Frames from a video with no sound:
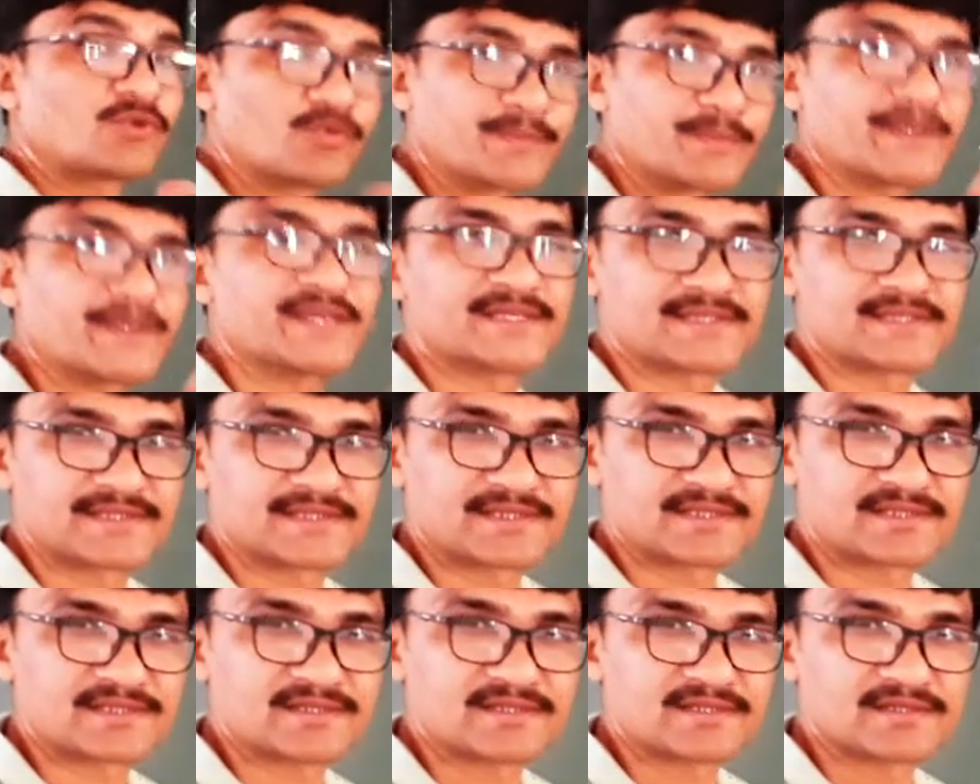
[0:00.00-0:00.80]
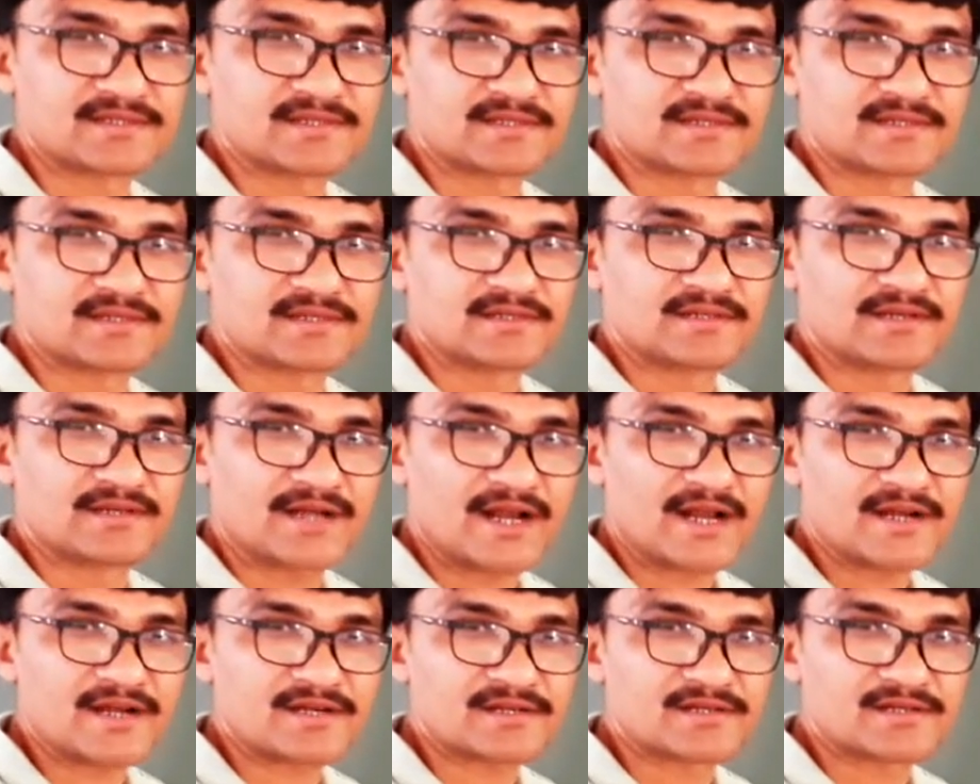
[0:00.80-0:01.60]
rupees,
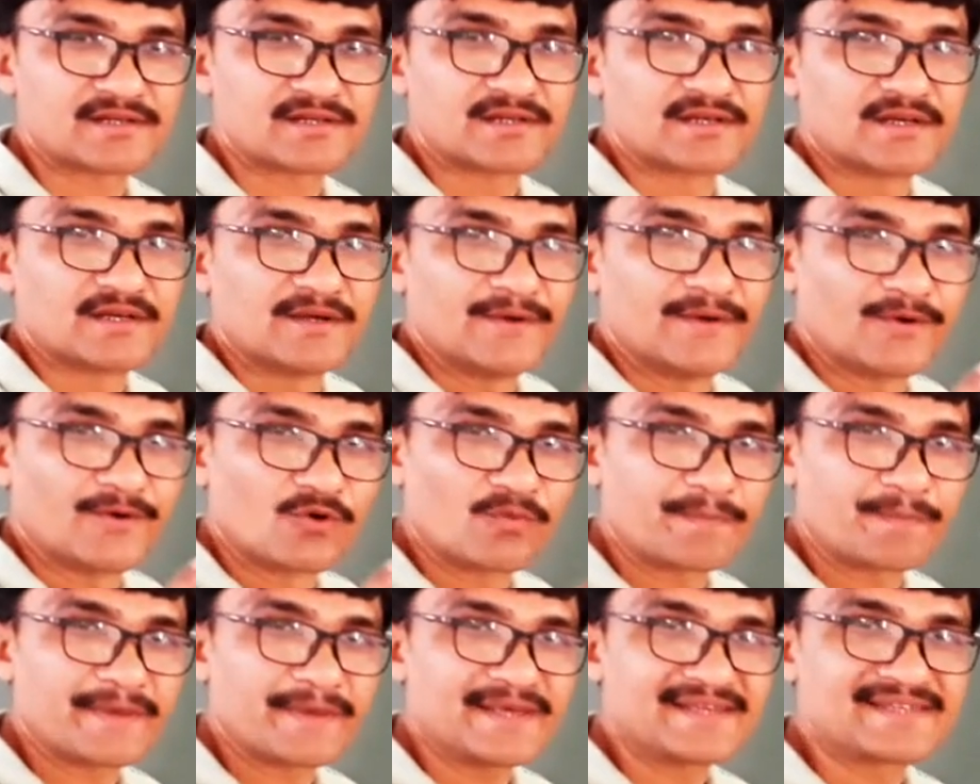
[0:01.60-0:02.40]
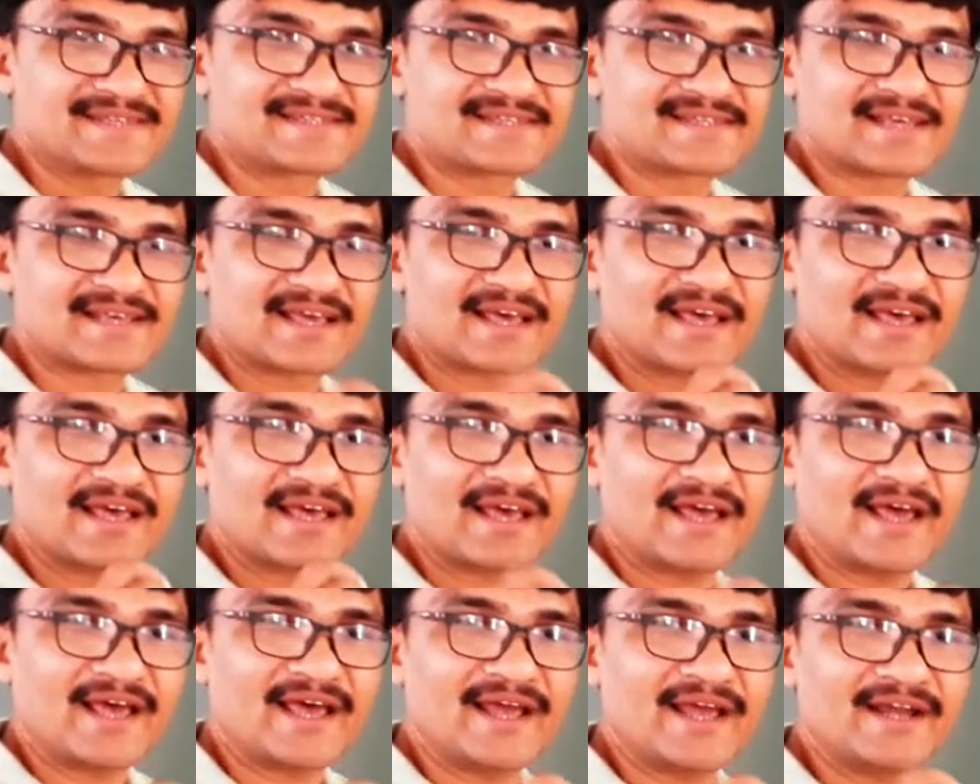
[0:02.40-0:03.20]
right?
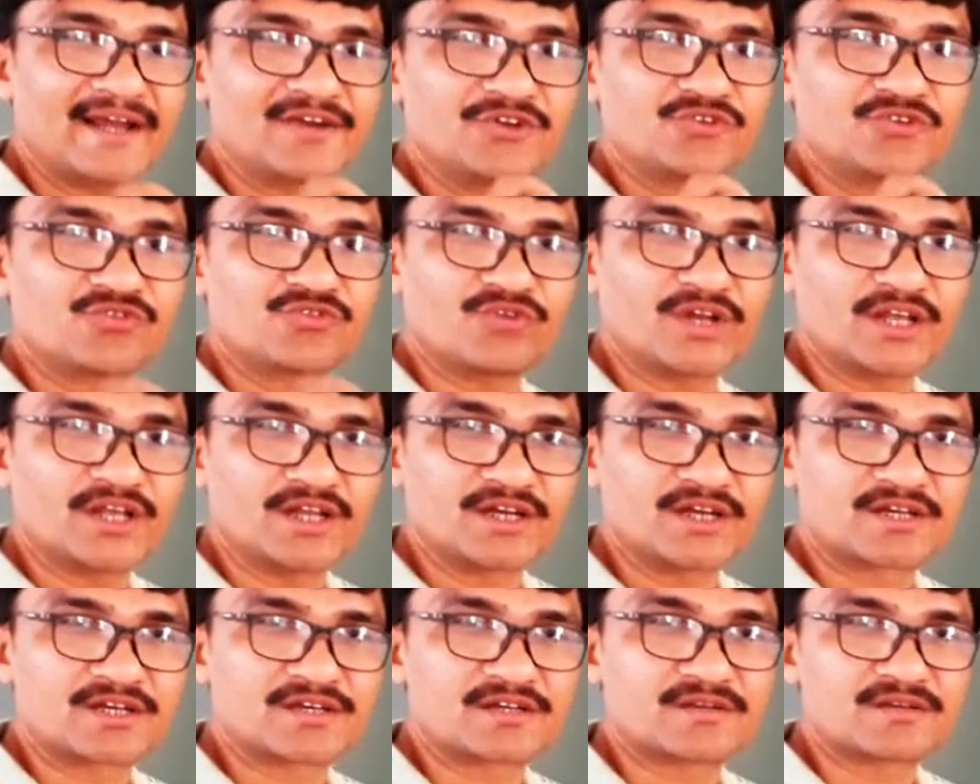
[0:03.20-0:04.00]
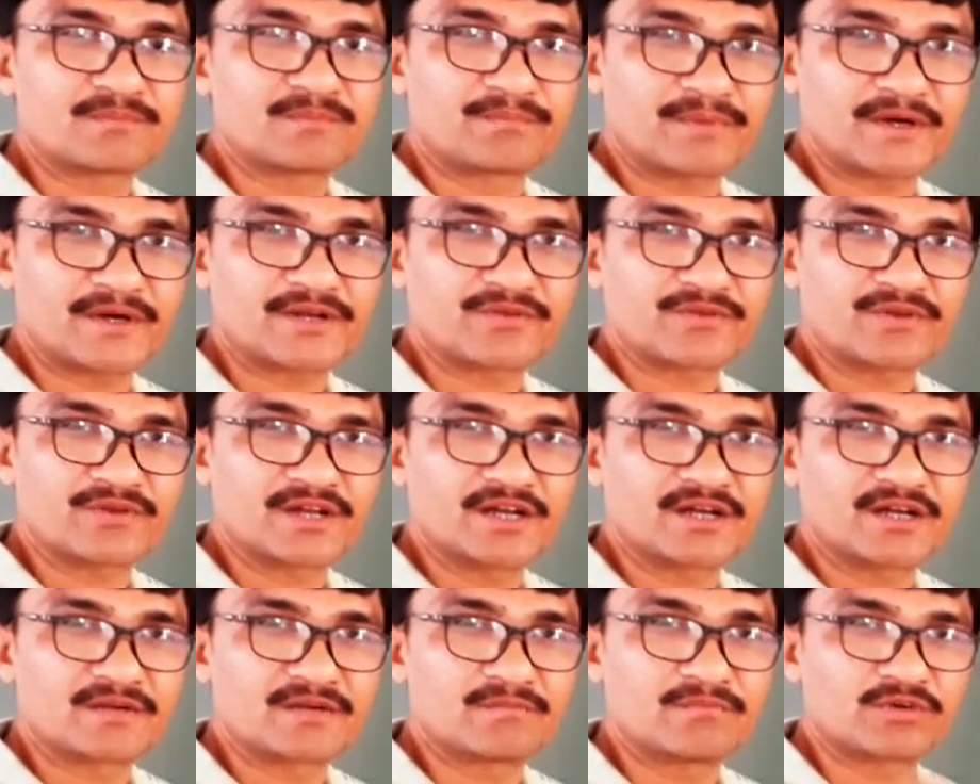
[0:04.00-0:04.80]
Rupees and unit per
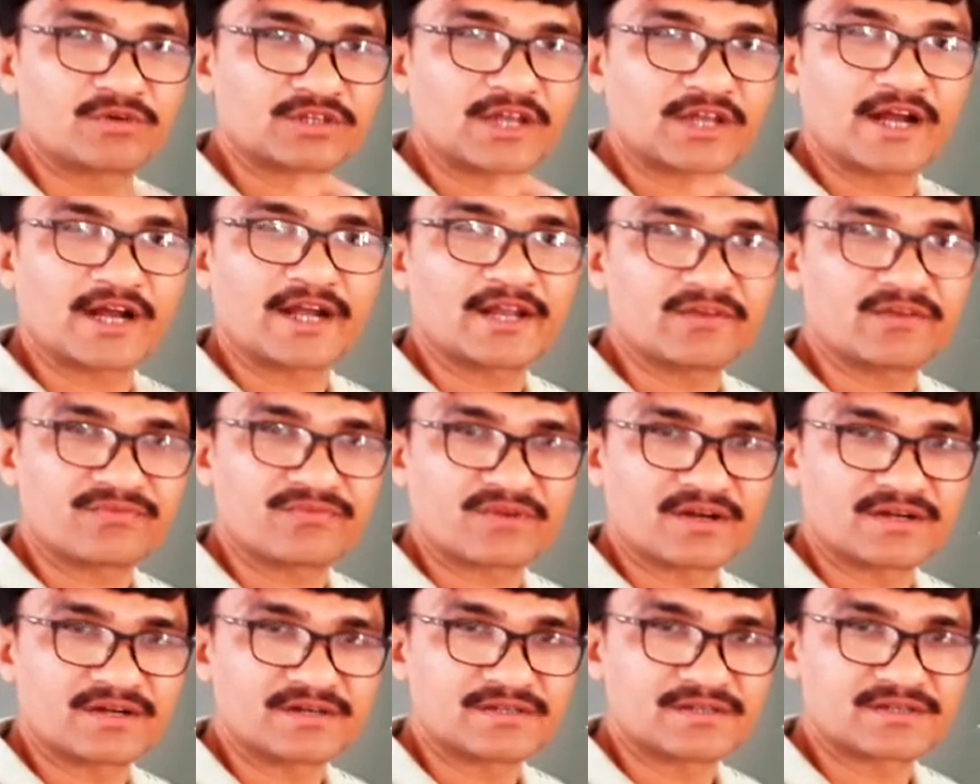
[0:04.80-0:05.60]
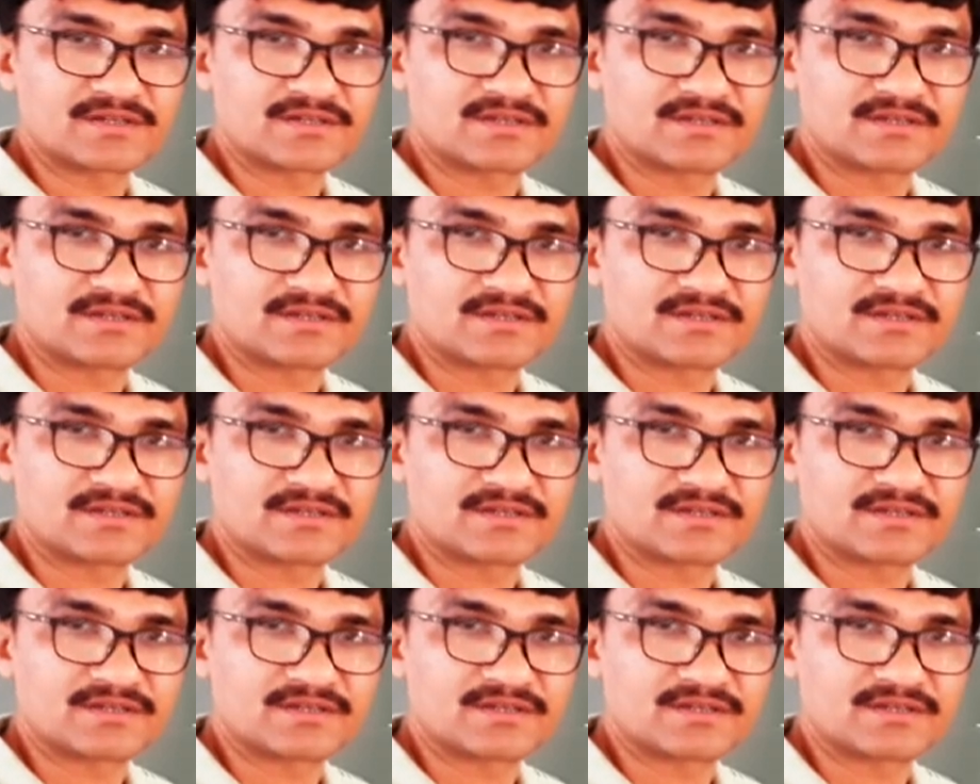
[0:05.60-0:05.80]
unit both are different,